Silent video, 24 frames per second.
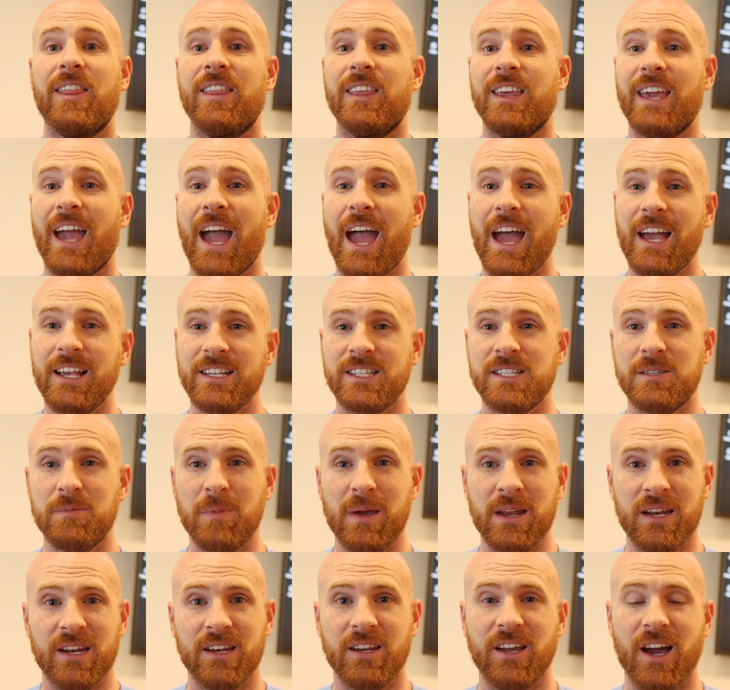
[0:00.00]
The
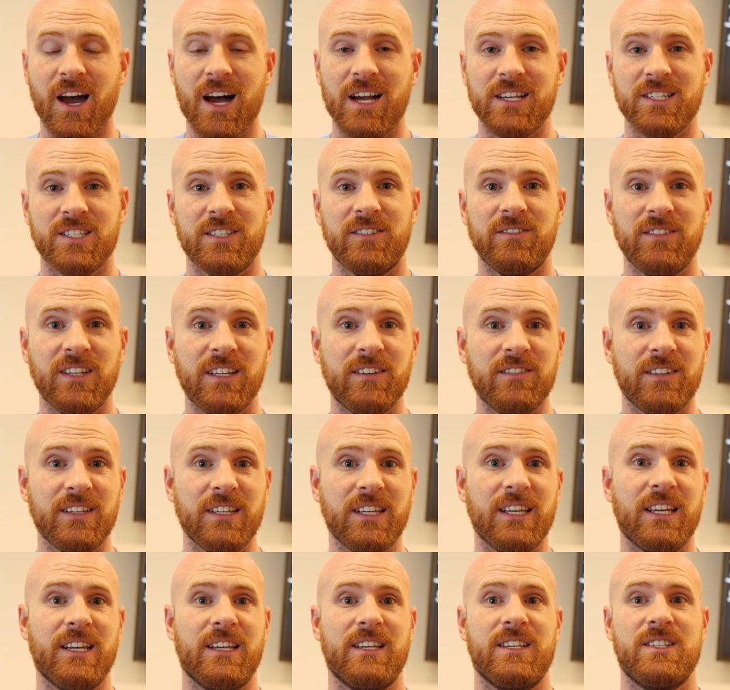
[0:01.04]
estimated cost of
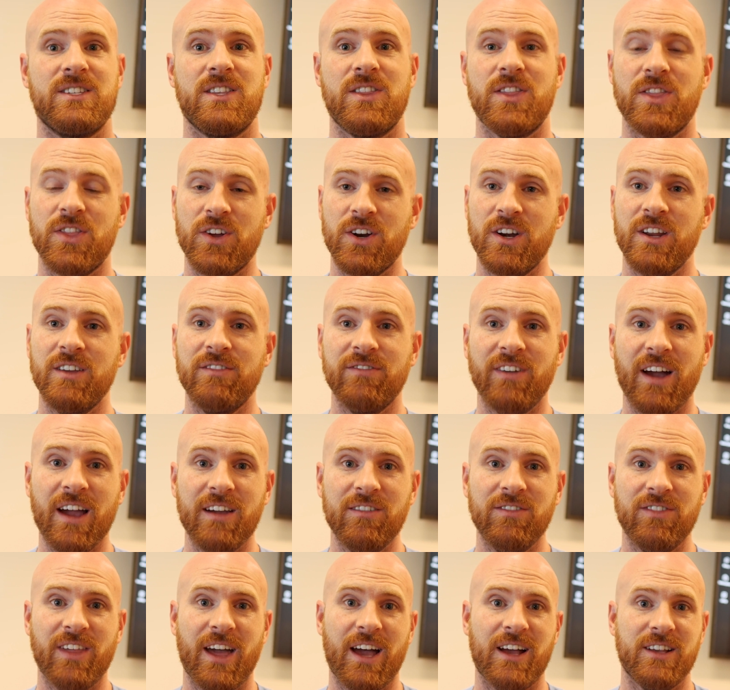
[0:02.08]
living is
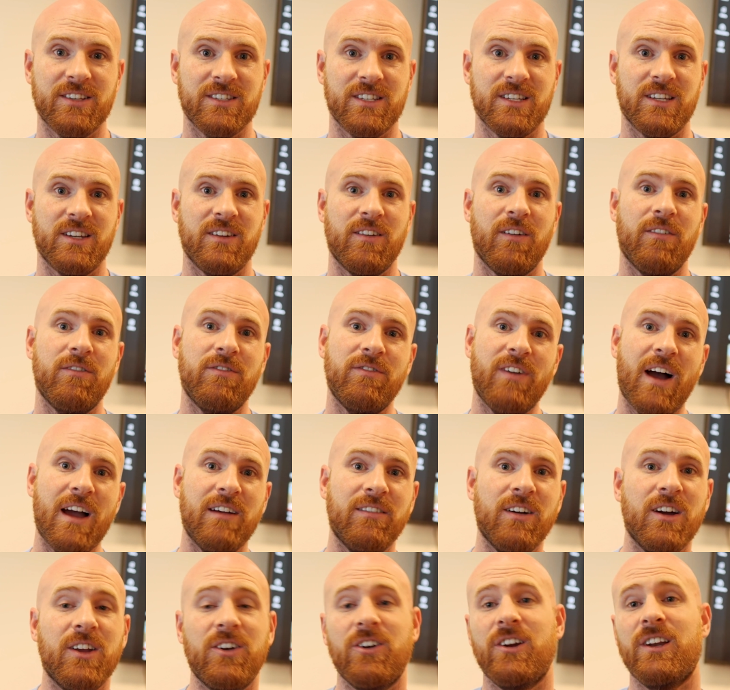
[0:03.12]

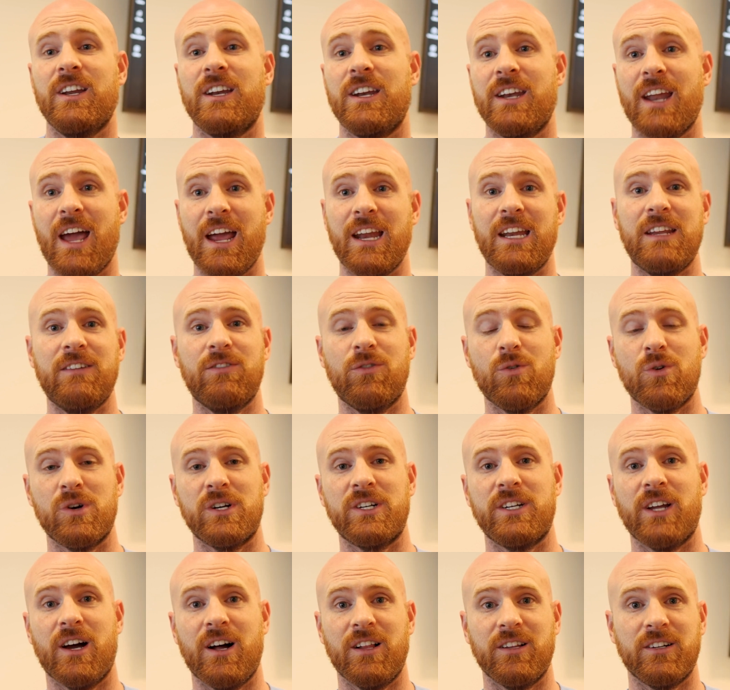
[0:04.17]

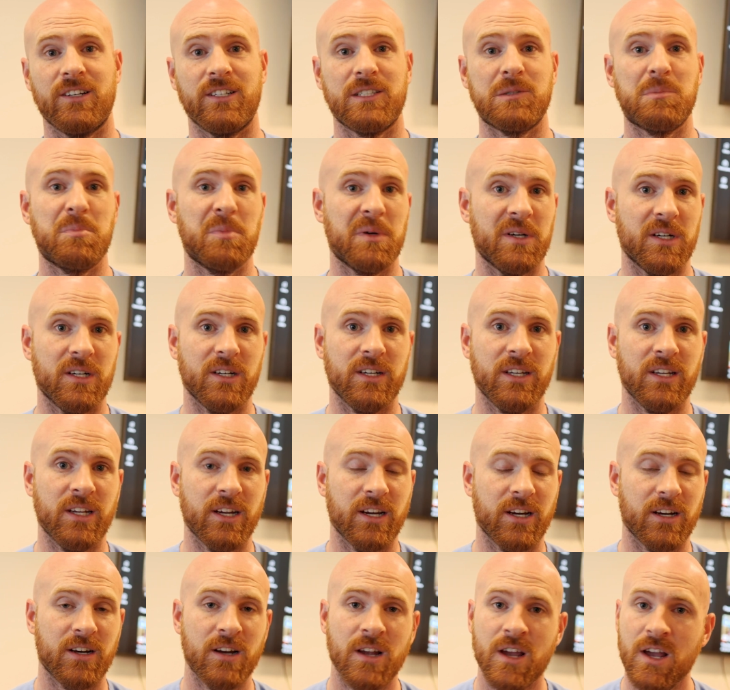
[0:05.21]
$35,594 per
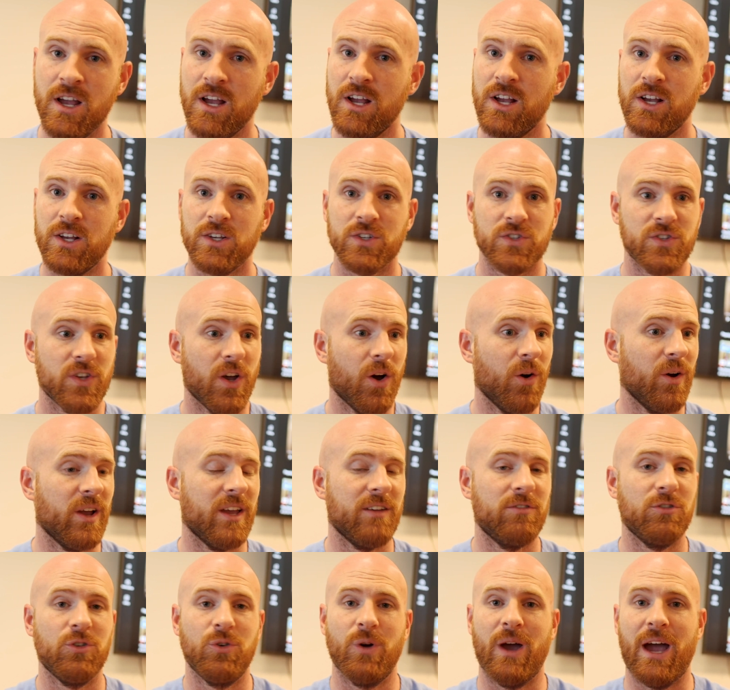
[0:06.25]
year. So
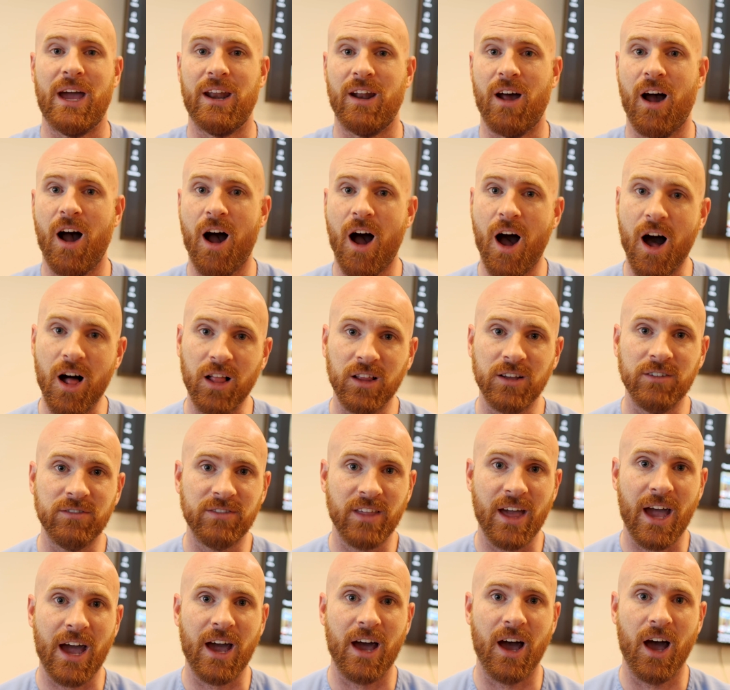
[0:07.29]
if you add all of
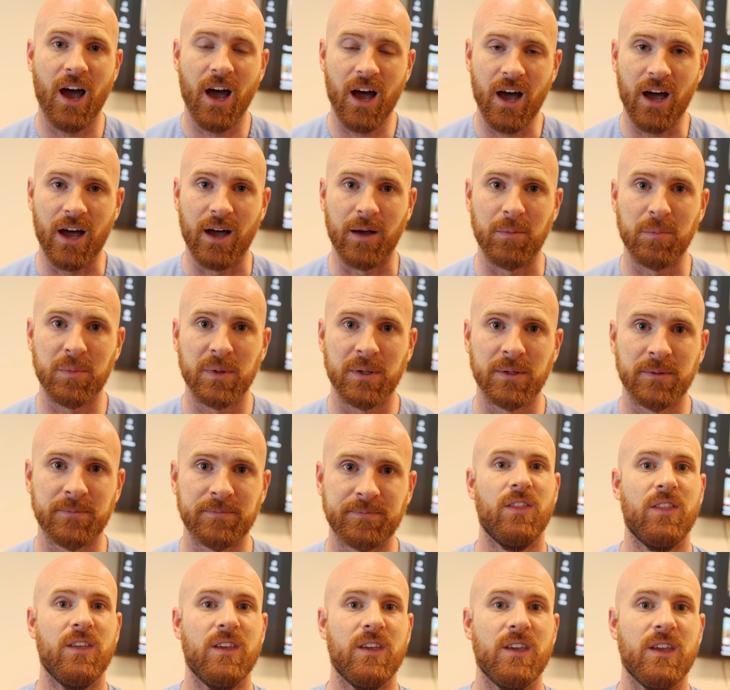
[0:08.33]
that up,
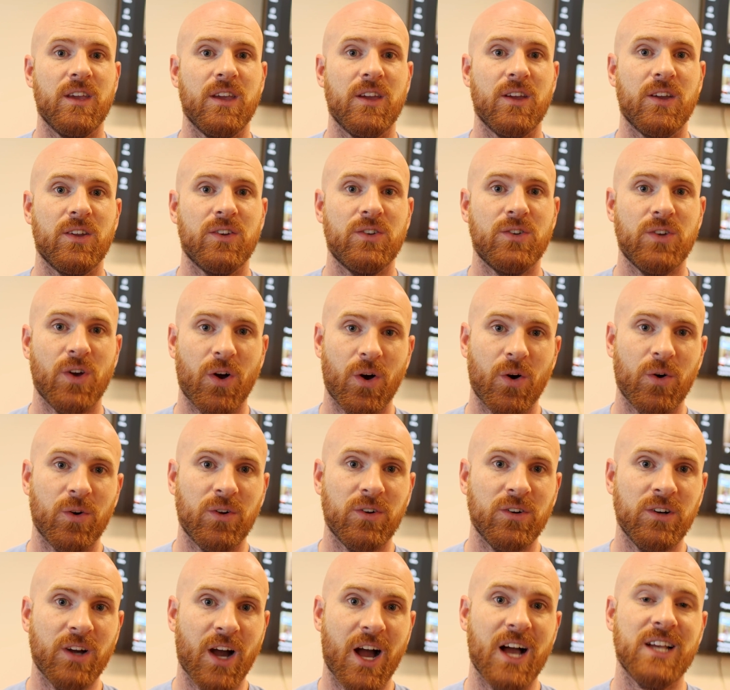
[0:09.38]
the
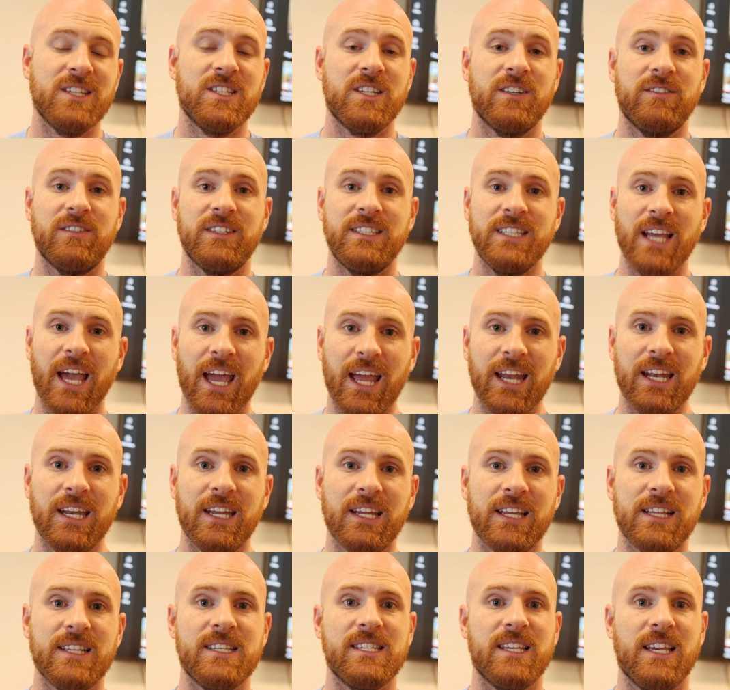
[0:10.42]
total cost of
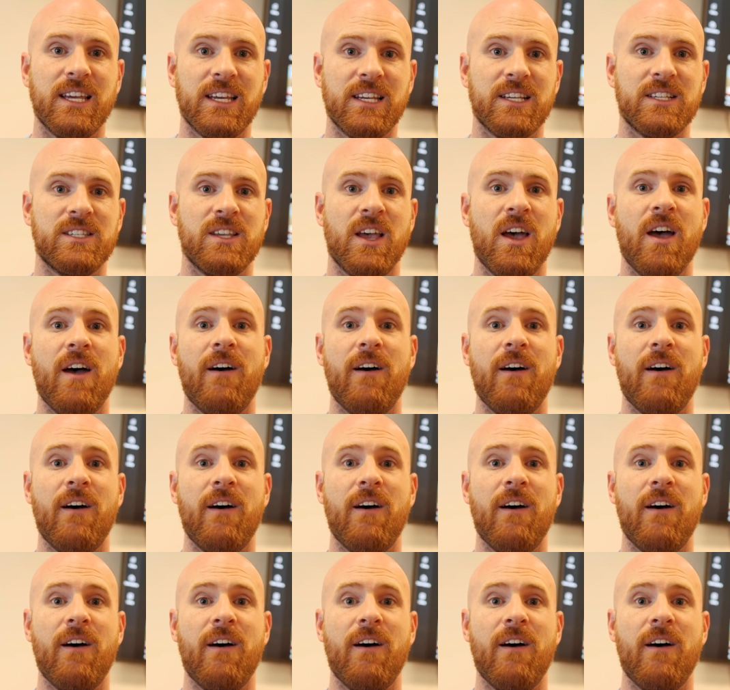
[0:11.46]
attendance is